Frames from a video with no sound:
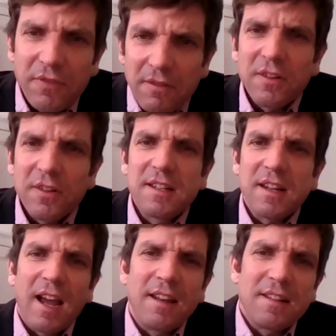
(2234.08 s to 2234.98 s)
vivid
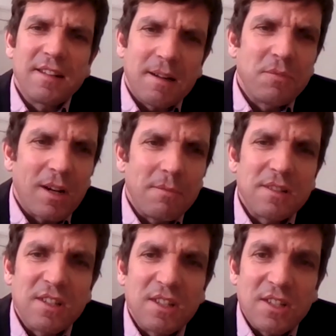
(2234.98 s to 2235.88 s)
and
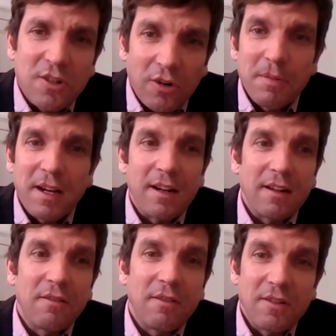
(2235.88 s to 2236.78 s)
sometimes
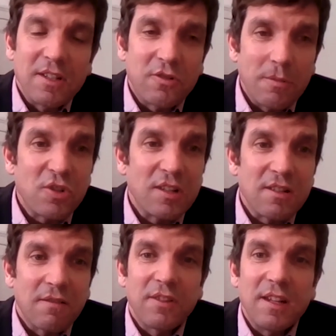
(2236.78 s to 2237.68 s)
disturbing and
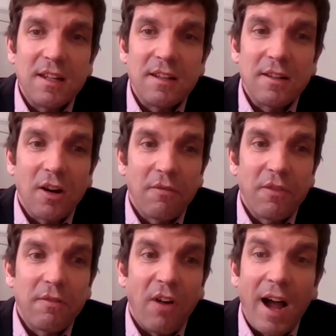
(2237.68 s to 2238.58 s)
descriptions of the
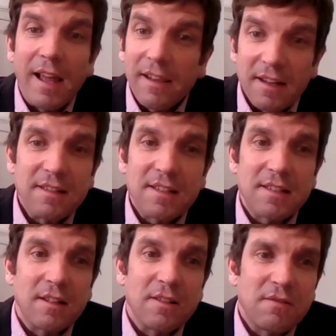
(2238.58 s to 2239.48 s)
of the
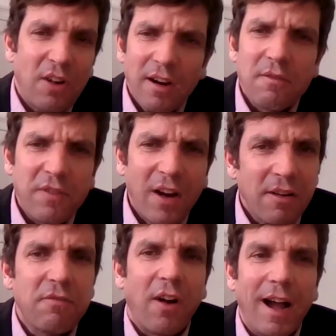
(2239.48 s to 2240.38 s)
violence. It's a very
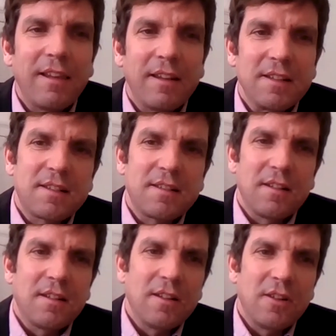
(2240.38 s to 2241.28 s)
very violent
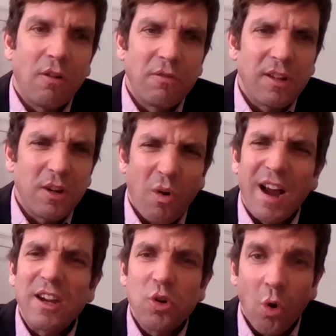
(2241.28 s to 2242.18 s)
uh, novel and
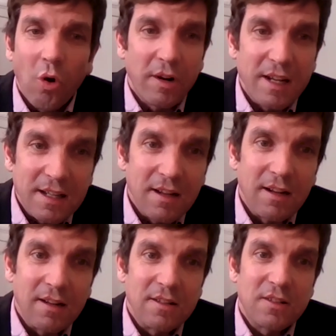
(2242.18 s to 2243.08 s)
quite gory
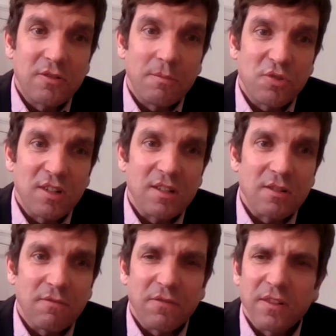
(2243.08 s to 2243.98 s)
uh,
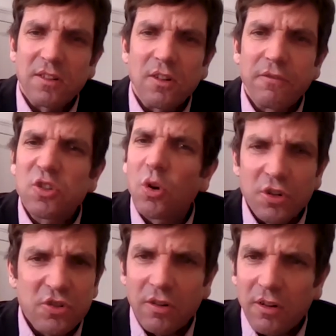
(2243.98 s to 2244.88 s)
descriptions of uh, of
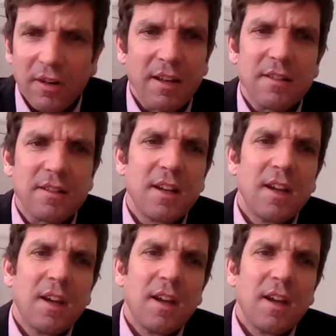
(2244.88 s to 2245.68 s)
torture and